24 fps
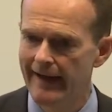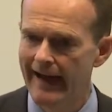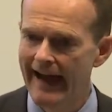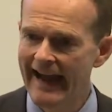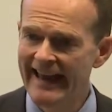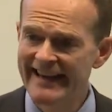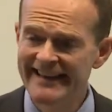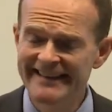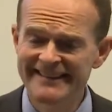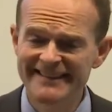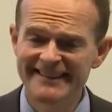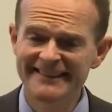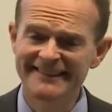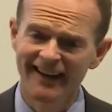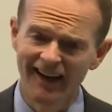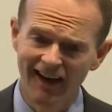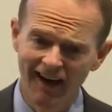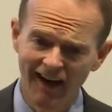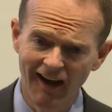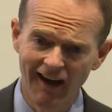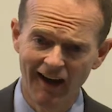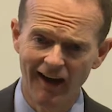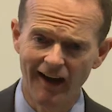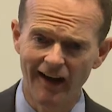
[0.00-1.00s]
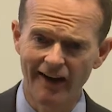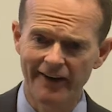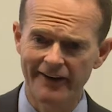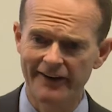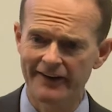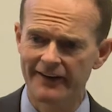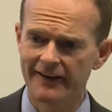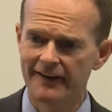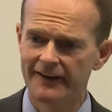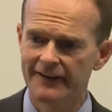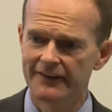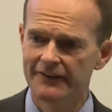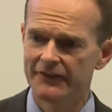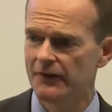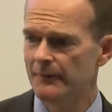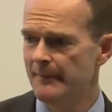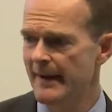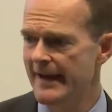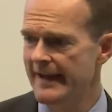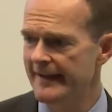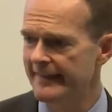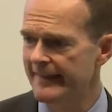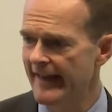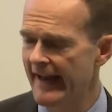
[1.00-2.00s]
And it is hard to
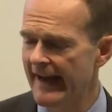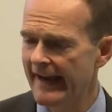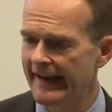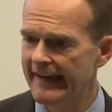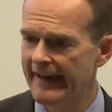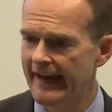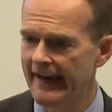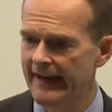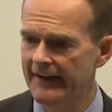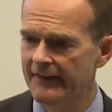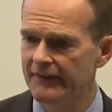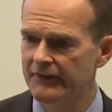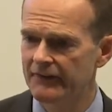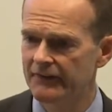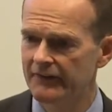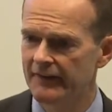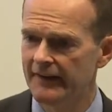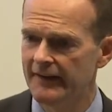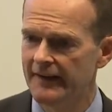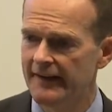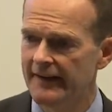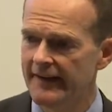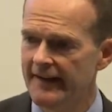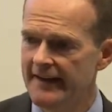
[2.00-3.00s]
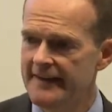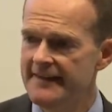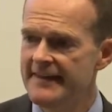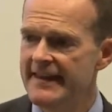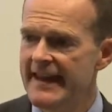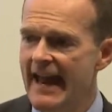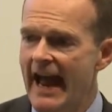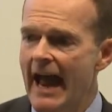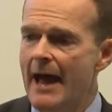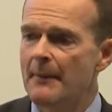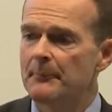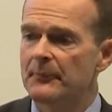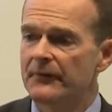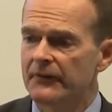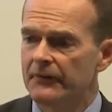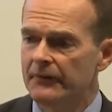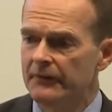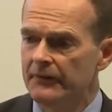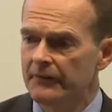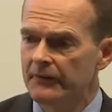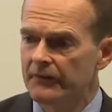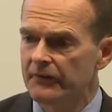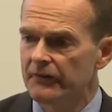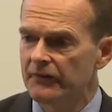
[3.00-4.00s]
make that case in the
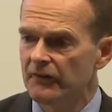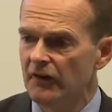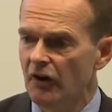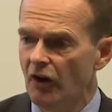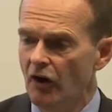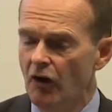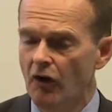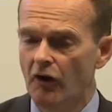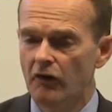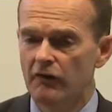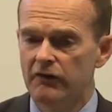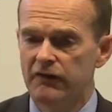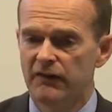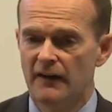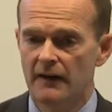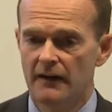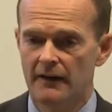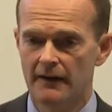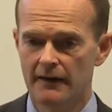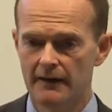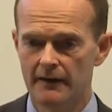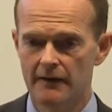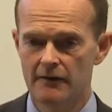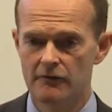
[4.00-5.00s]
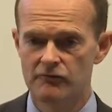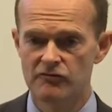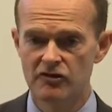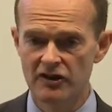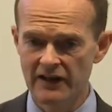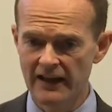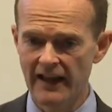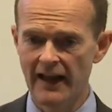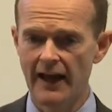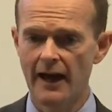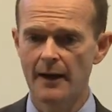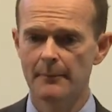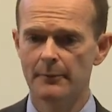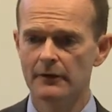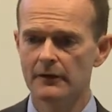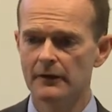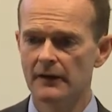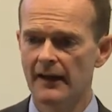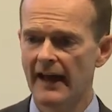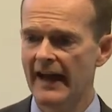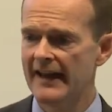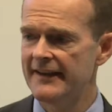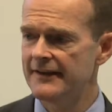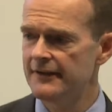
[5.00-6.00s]
absence of
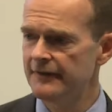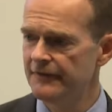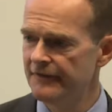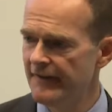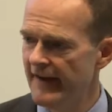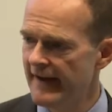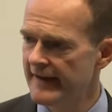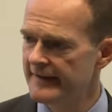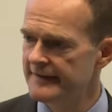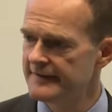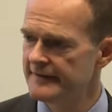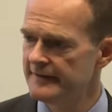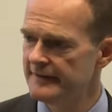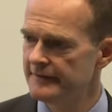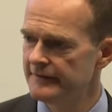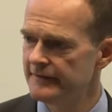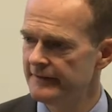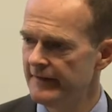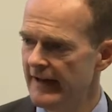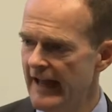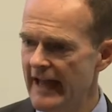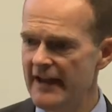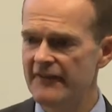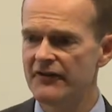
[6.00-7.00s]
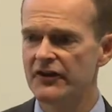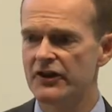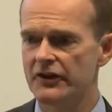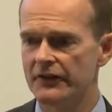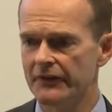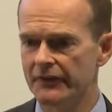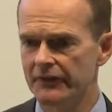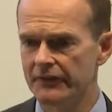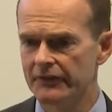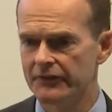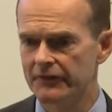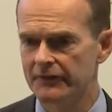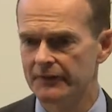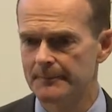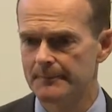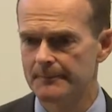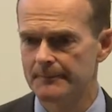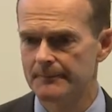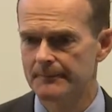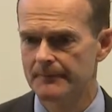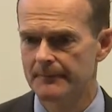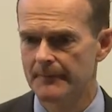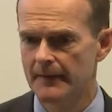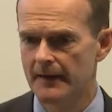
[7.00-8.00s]
reliable and effective evidence.
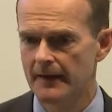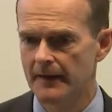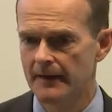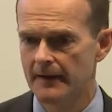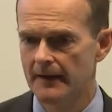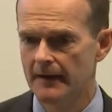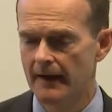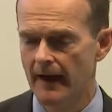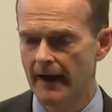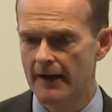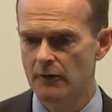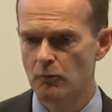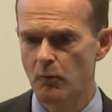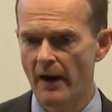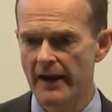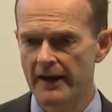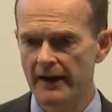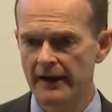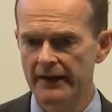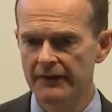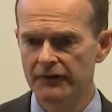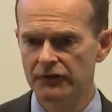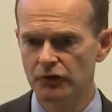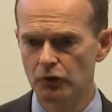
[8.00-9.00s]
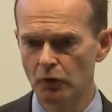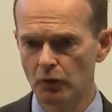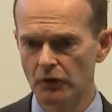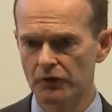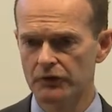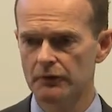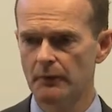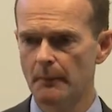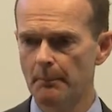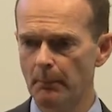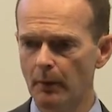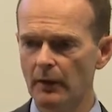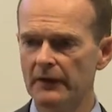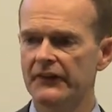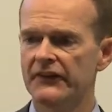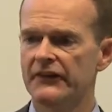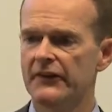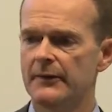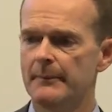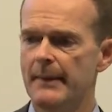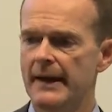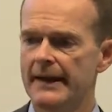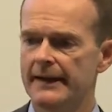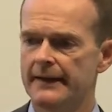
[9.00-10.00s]
And when I talk to a
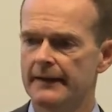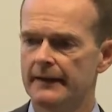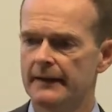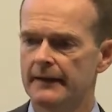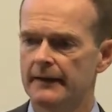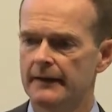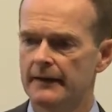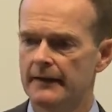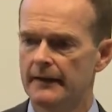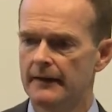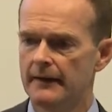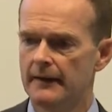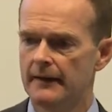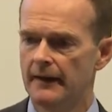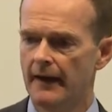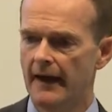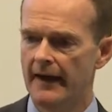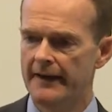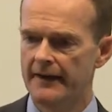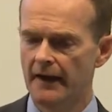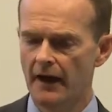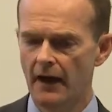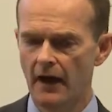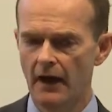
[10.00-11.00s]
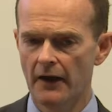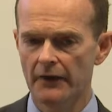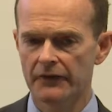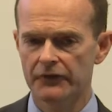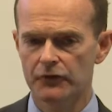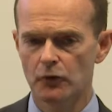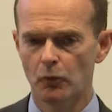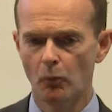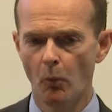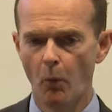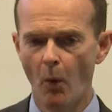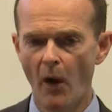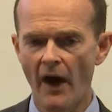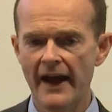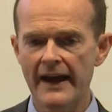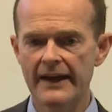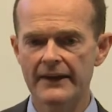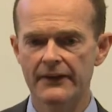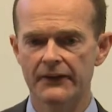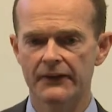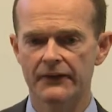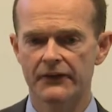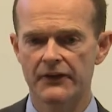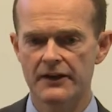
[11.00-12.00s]
policymaker and ask why
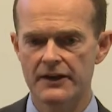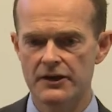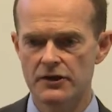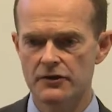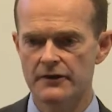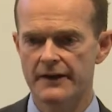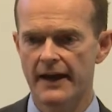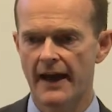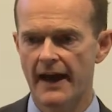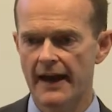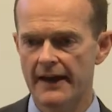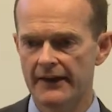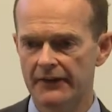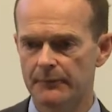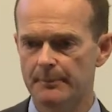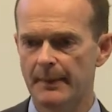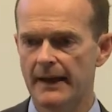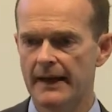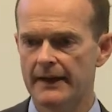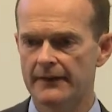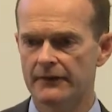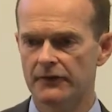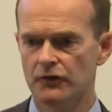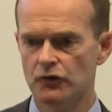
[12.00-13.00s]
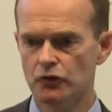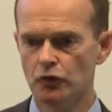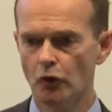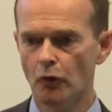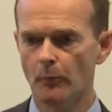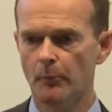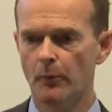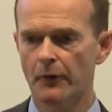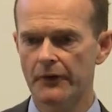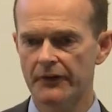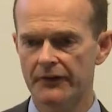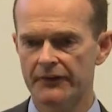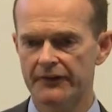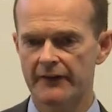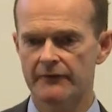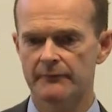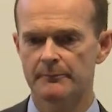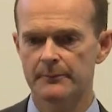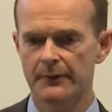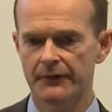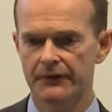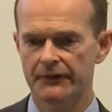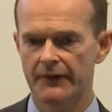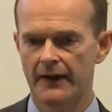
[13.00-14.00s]
does the UK spend
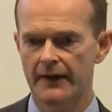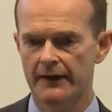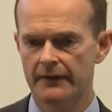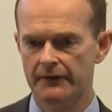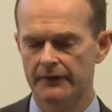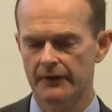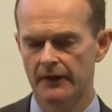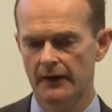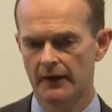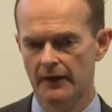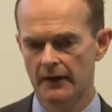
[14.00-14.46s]
0.7%